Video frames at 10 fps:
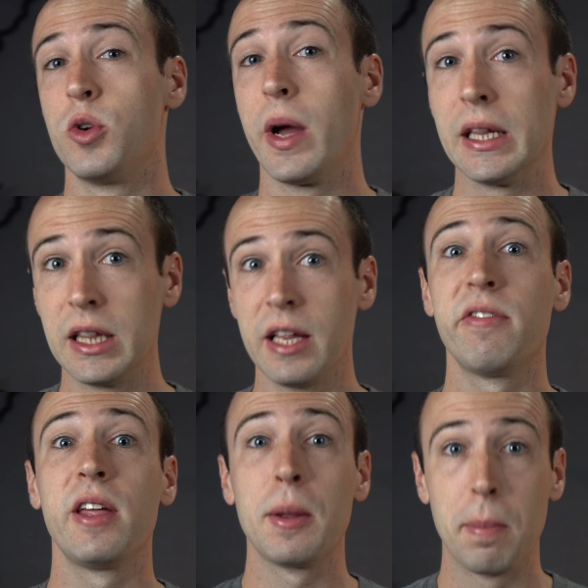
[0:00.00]
to a
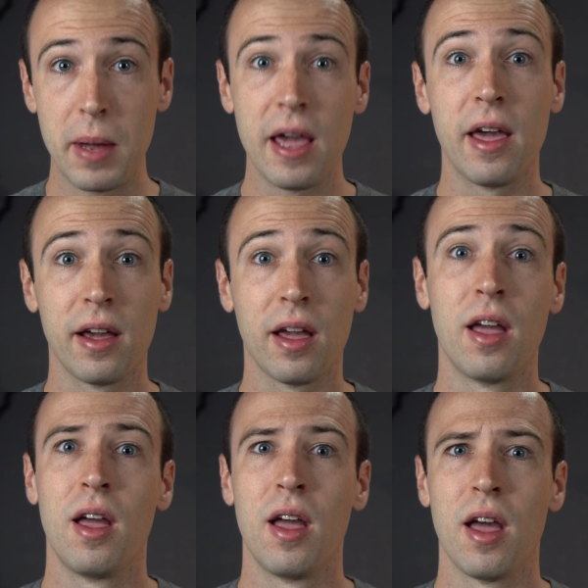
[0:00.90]
living being,
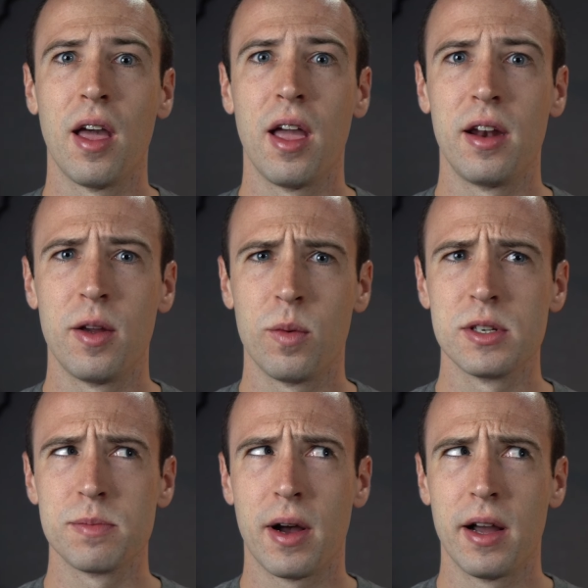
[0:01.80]
and it
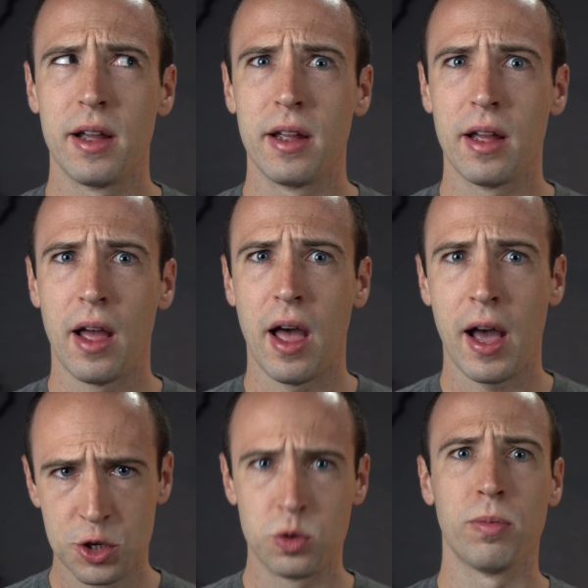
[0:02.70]
was my
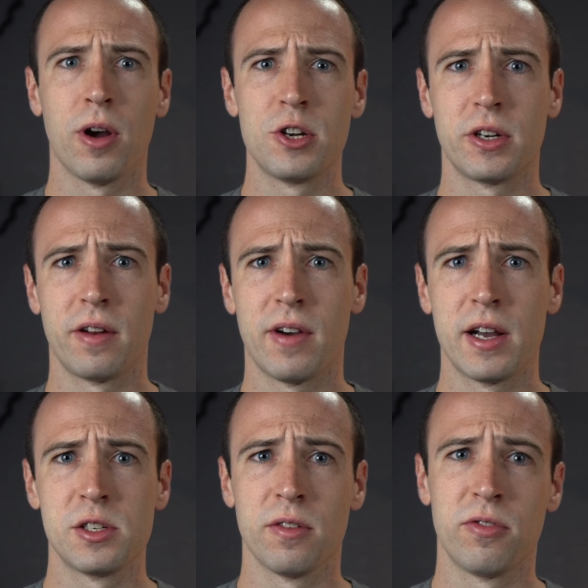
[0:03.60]
actual project
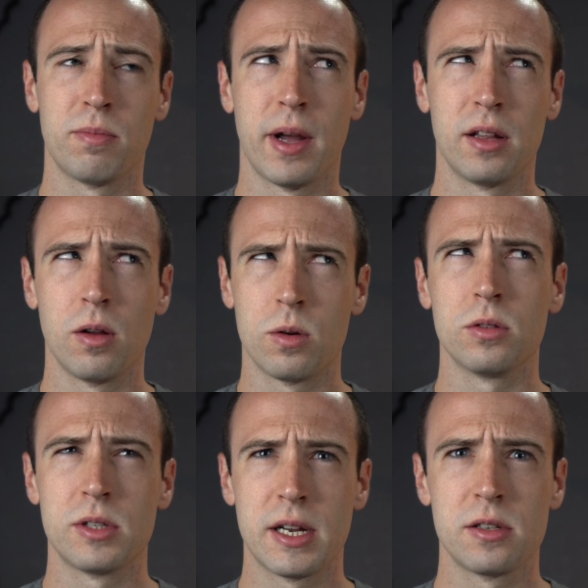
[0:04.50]
advisor from my
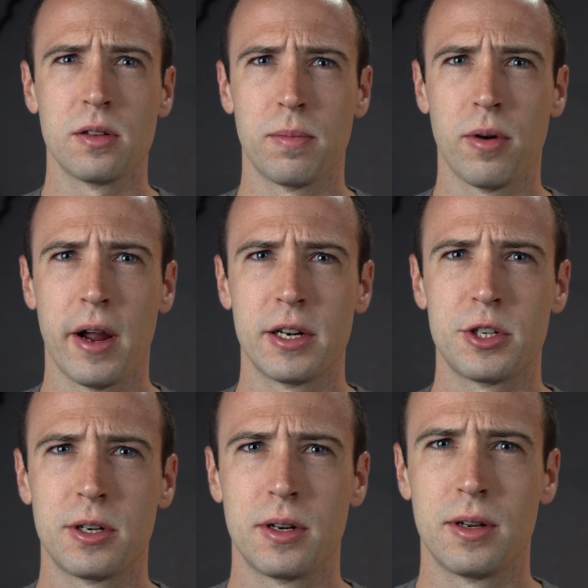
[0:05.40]
local Tesla
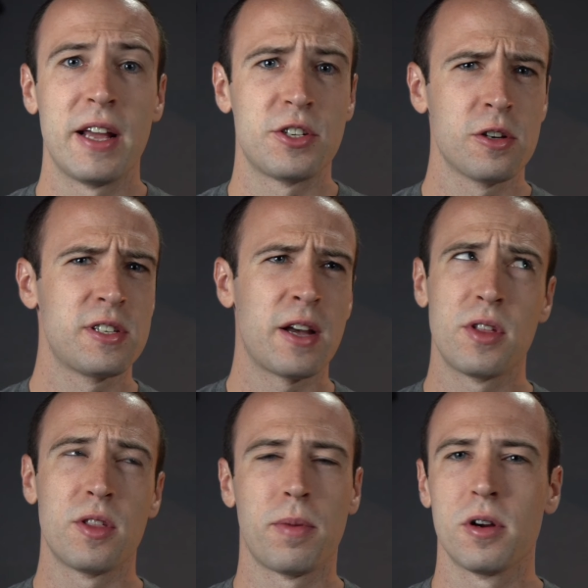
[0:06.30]
branch. It turns out
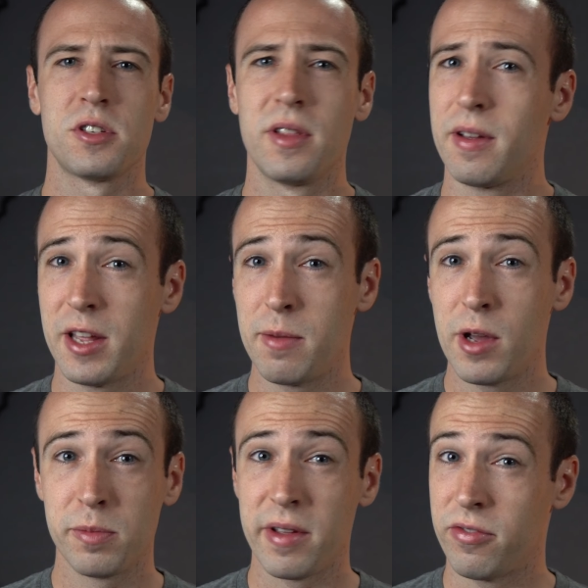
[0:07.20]
that the person that
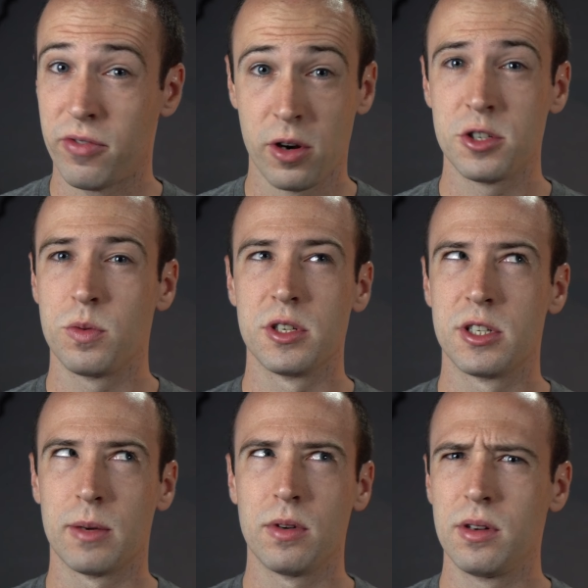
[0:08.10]
emailed me first was
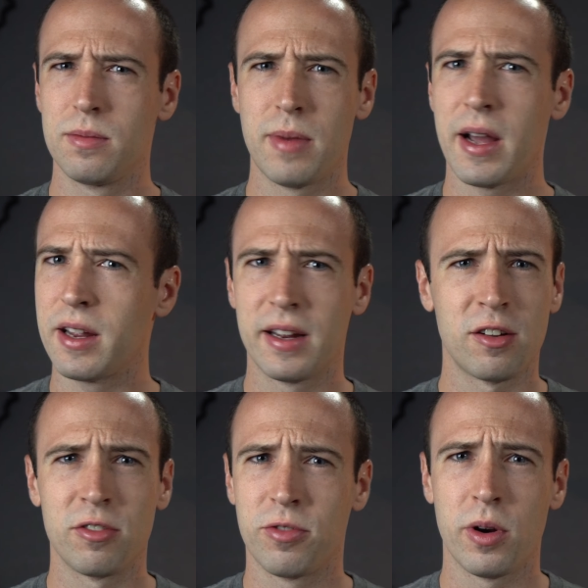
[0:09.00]
someone back in
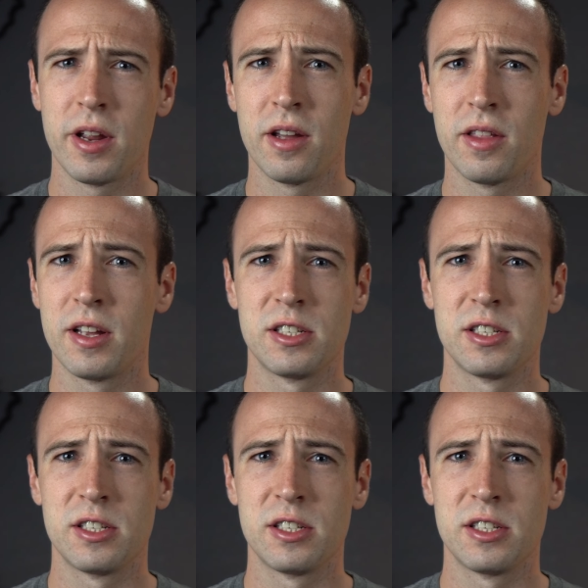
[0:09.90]
California that